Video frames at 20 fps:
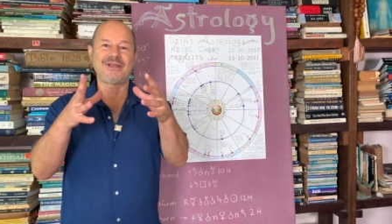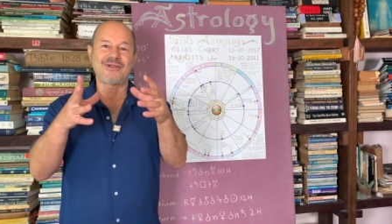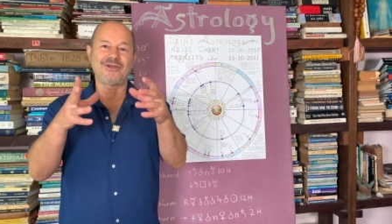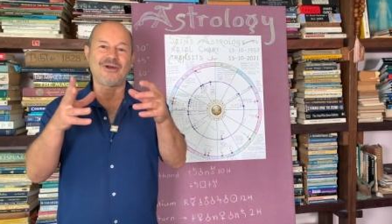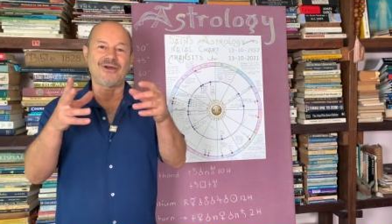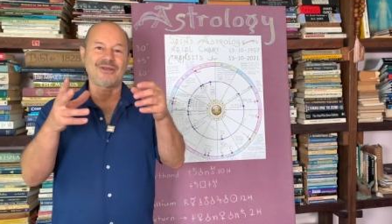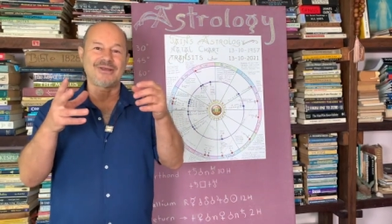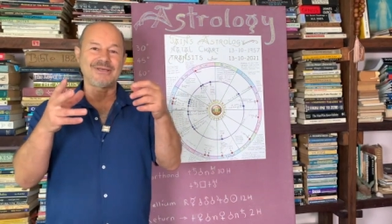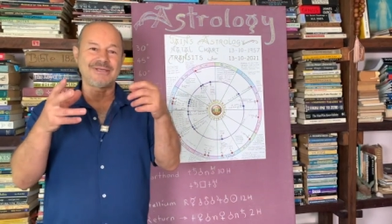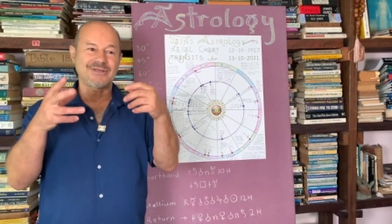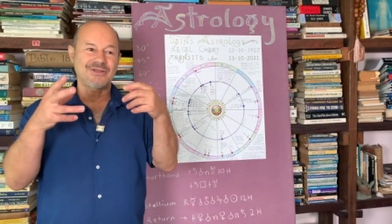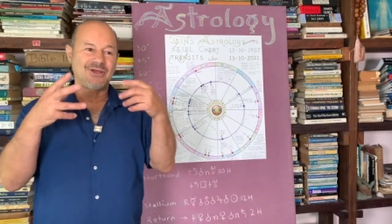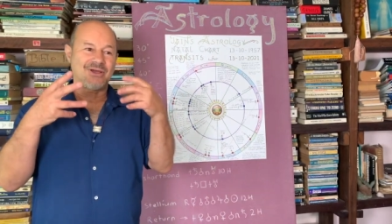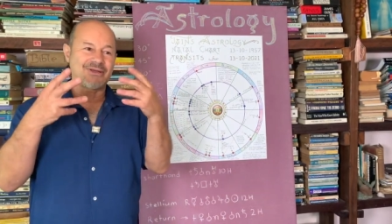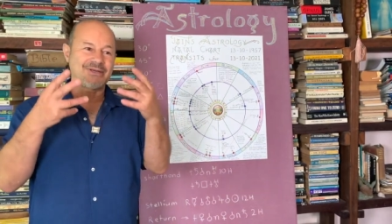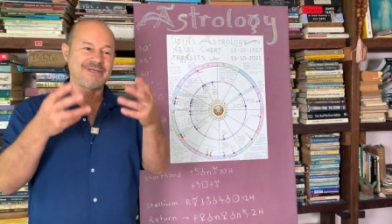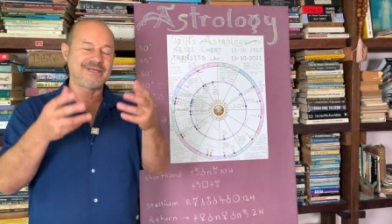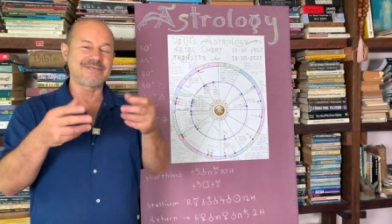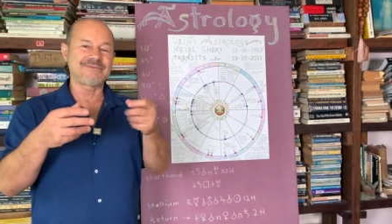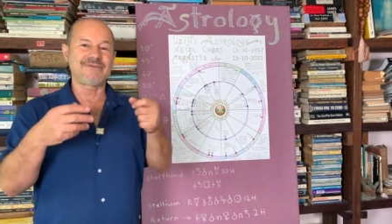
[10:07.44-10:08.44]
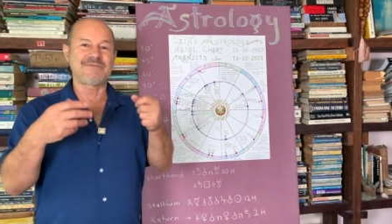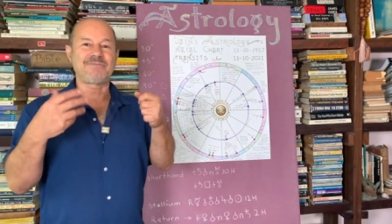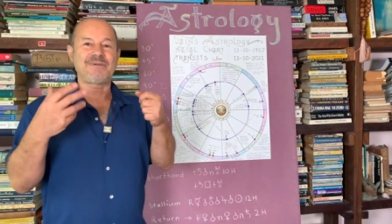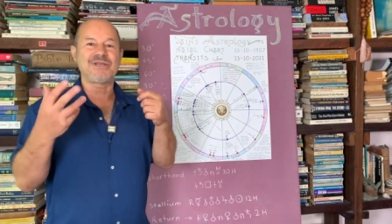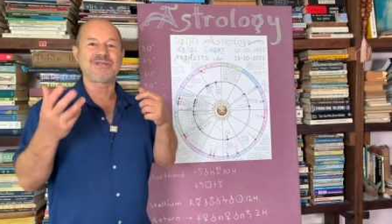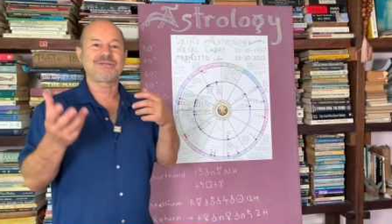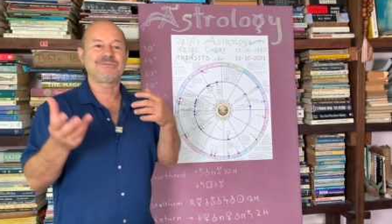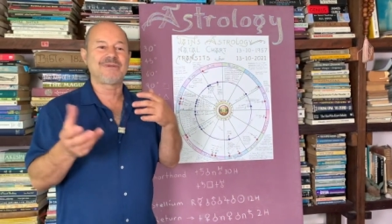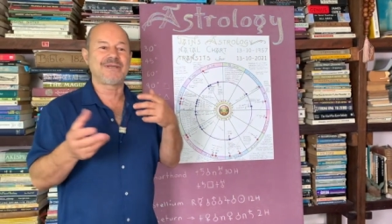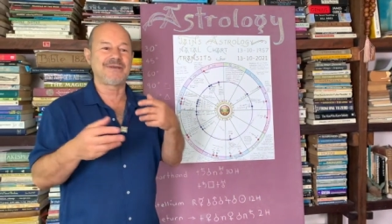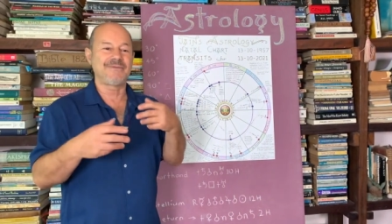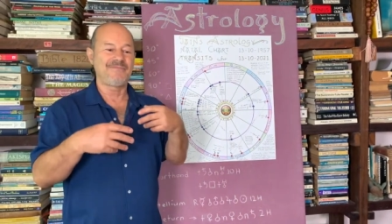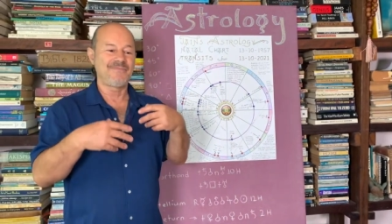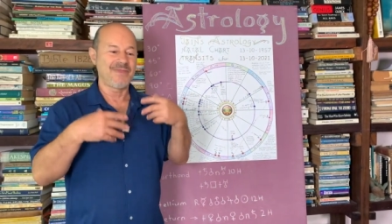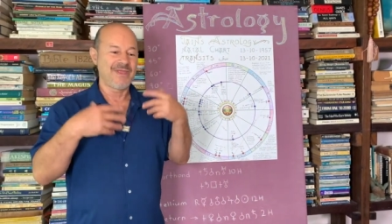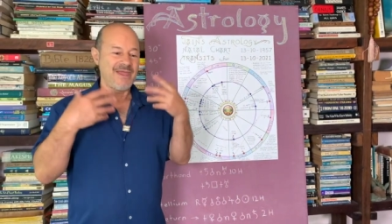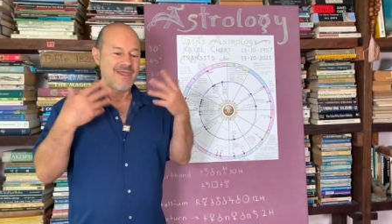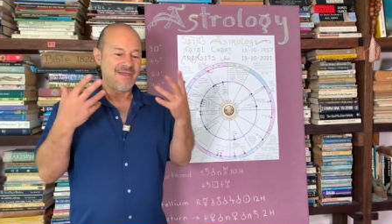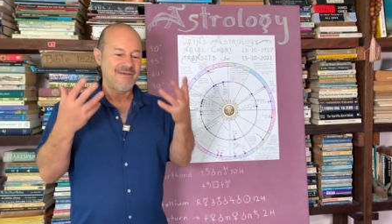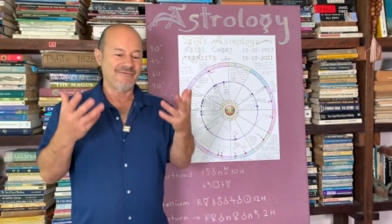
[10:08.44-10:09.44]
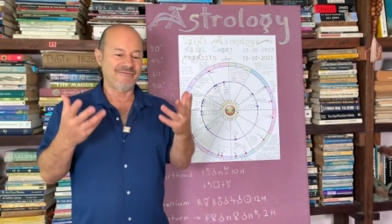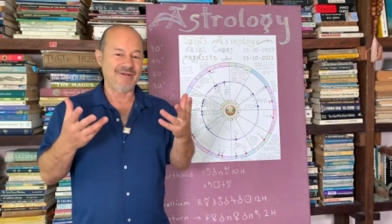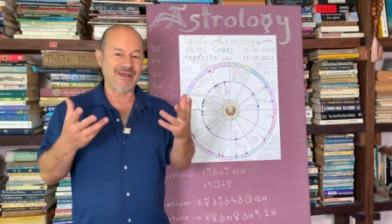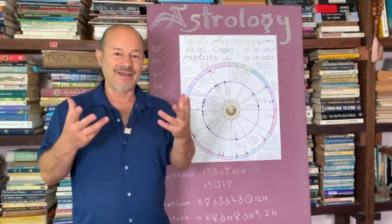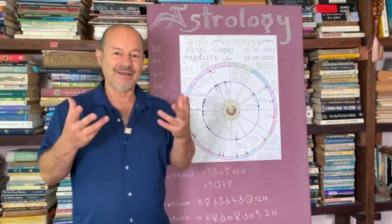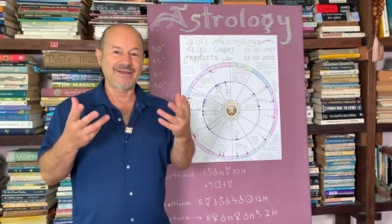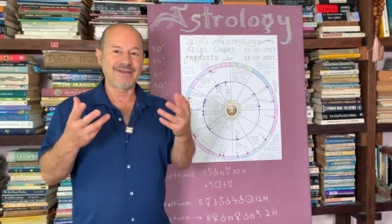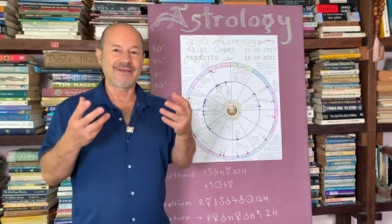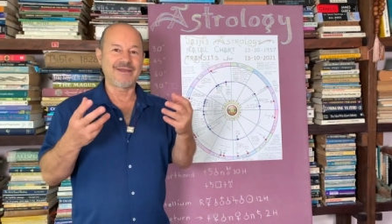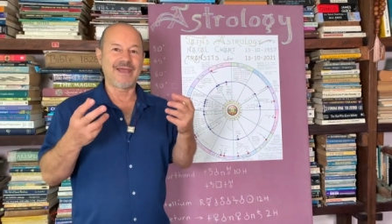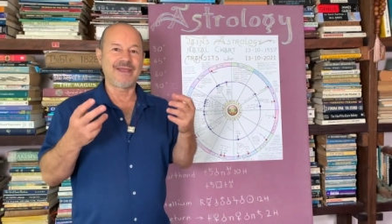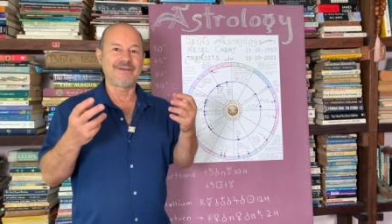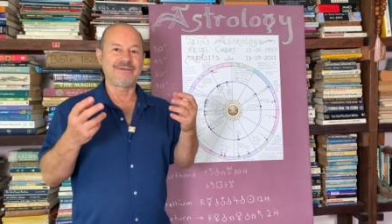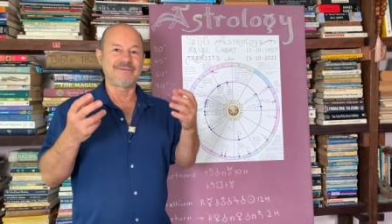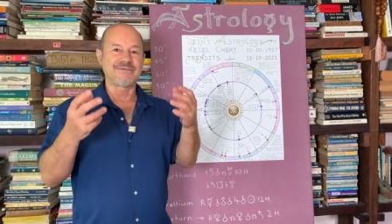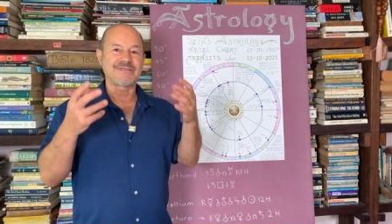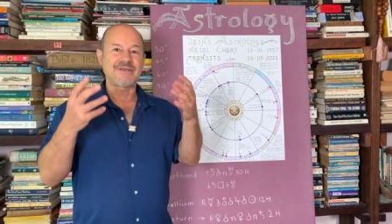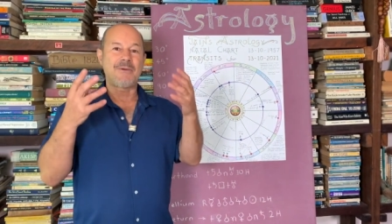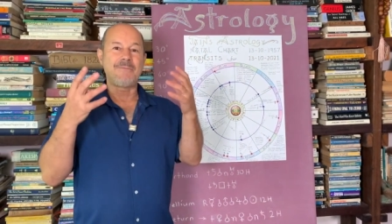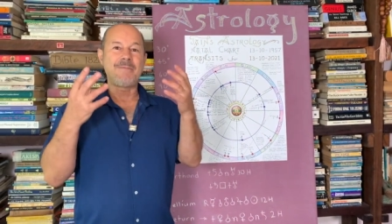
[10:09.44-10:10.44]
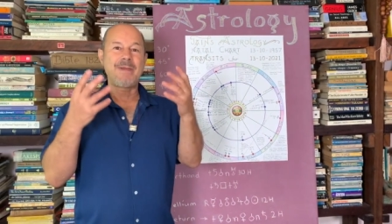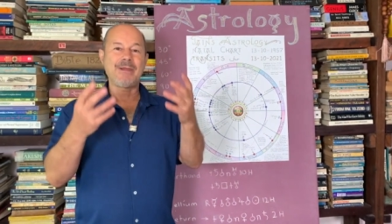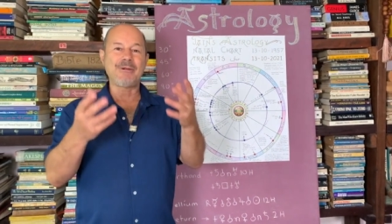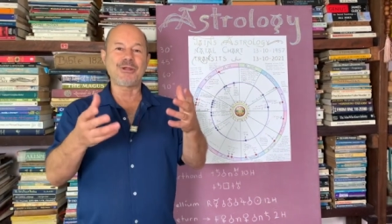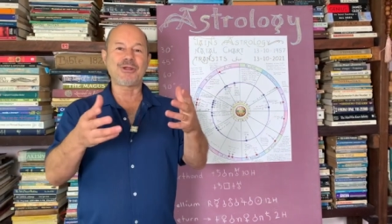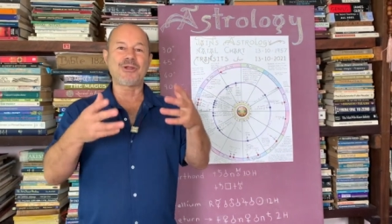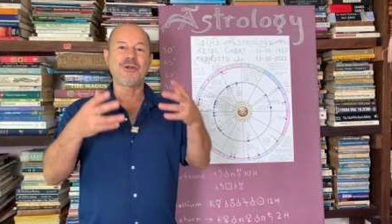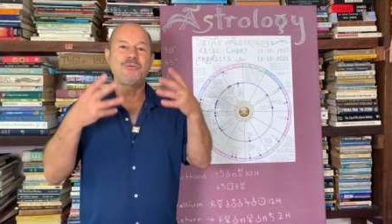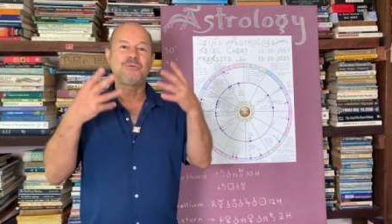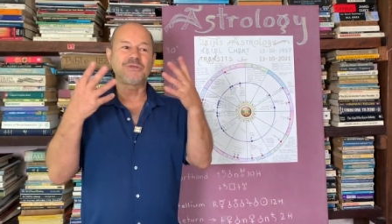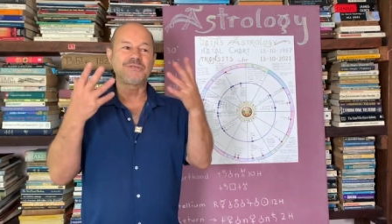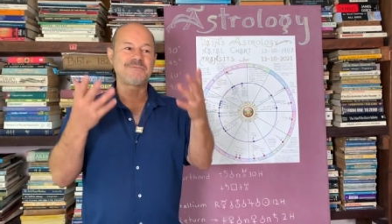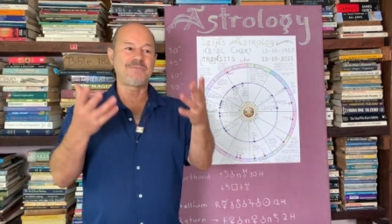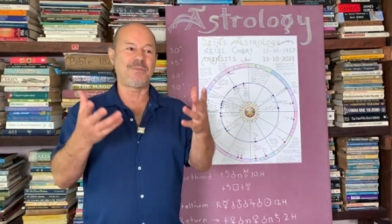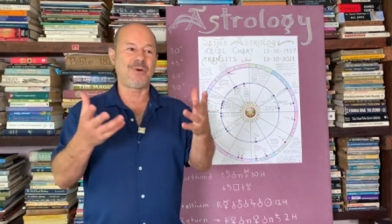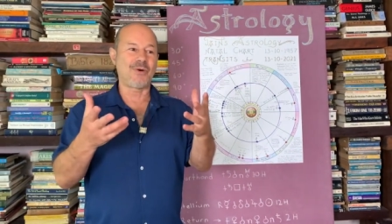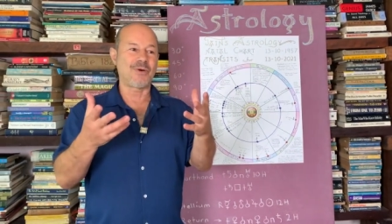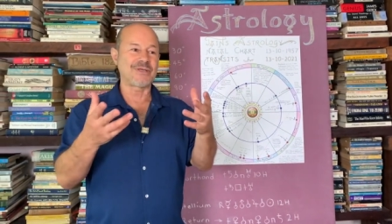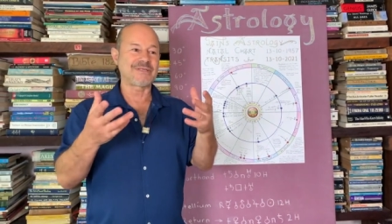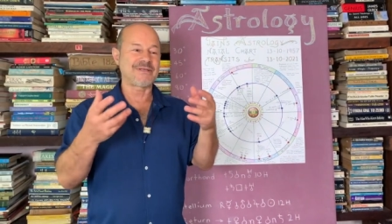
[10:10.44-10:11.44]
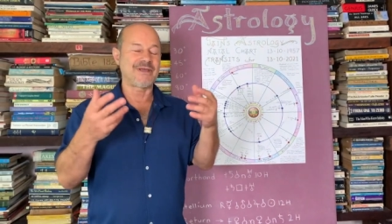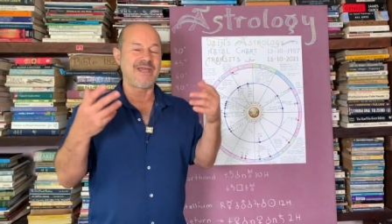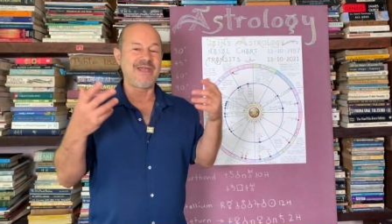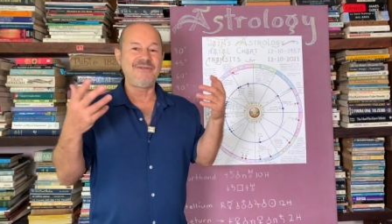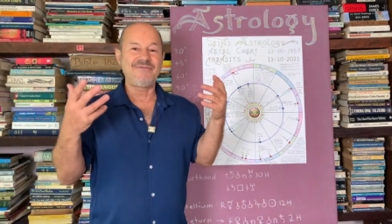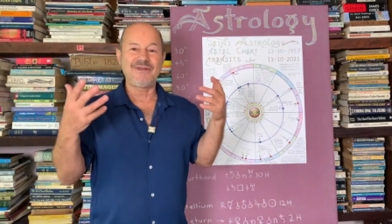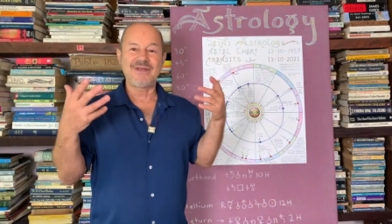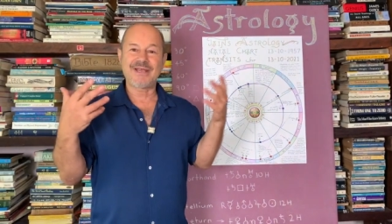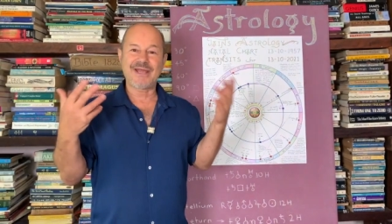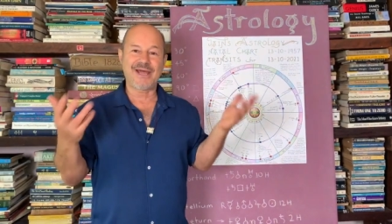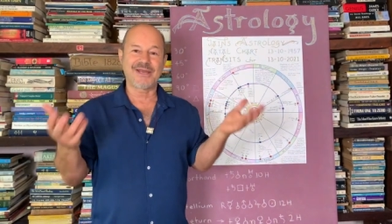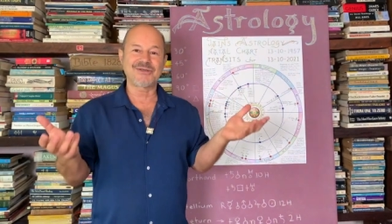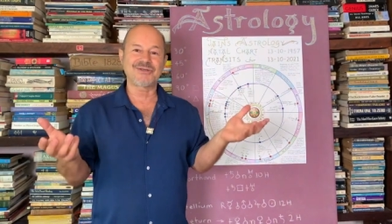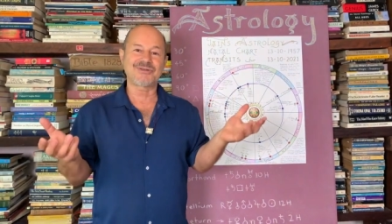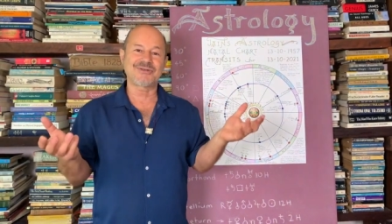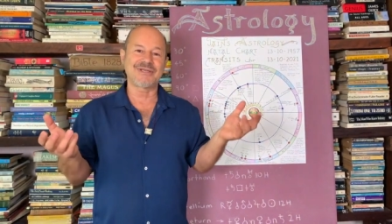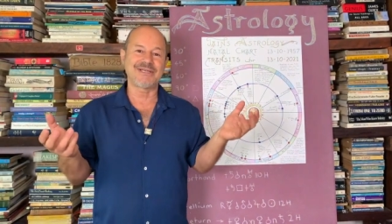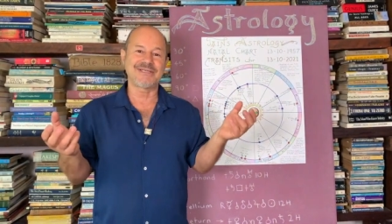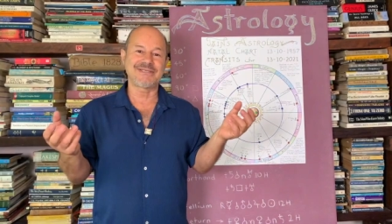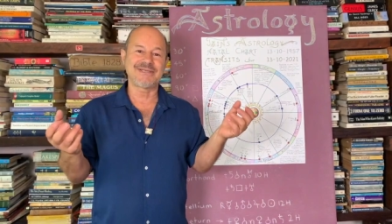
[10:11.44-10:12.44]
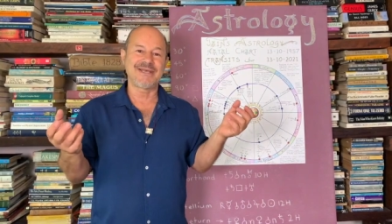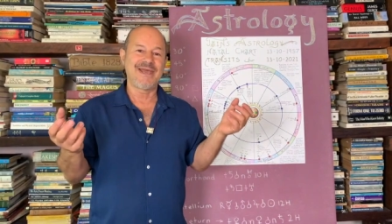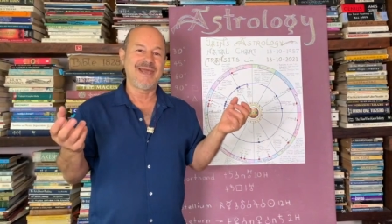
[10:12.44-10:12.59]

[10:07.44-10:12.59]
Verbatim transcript: col colonies with Benjamin Franklin, and so America was born. So even countries